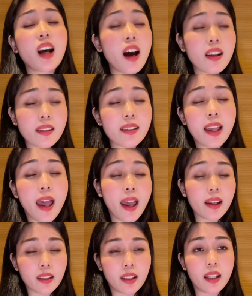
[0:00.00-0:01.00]
causes
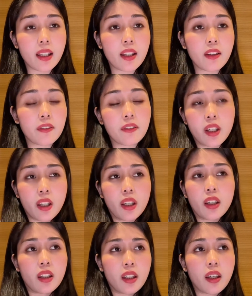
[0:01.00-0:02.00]
acne
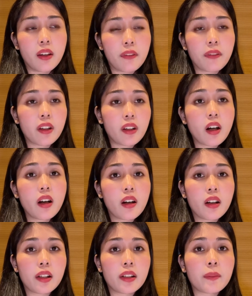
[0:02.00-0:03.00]
if there
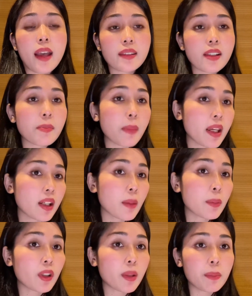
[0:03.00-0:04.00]
are excess makeup
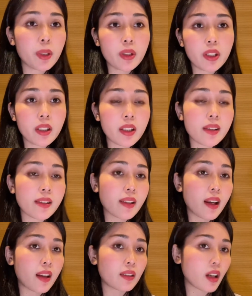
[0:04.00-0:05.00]
or impurities
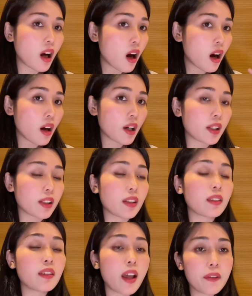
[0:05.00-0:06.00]
that are
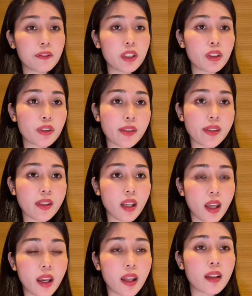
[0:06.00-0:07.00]
left in your
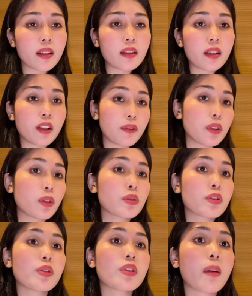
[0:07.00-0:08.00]
skin if you don't
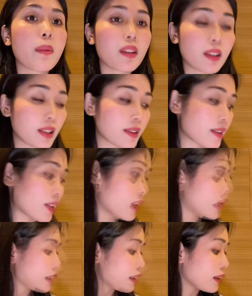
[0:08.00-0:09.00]
do double cleansing.
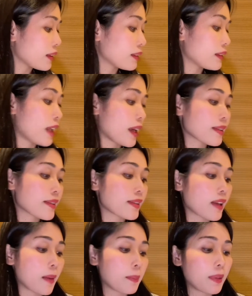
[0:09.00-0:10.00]
Next
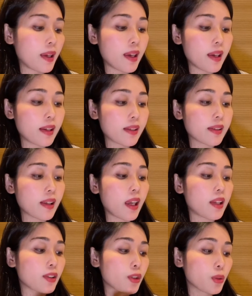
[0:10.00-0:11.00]
step is
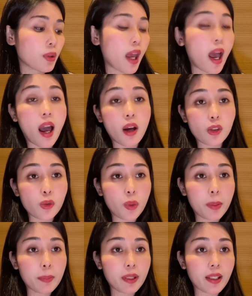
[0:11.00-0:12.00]
Etude House
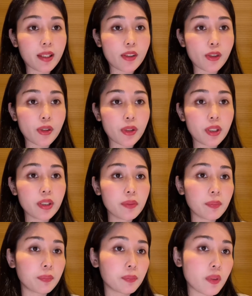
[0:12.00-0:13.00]
Whip
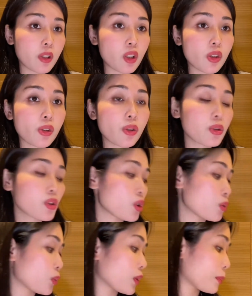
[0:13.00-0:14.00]
Cleanser,
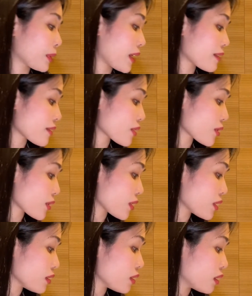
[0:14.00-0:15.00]
Sungjin Whip
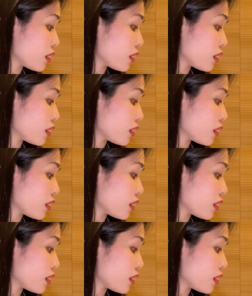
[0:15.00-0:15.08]
Cleanser.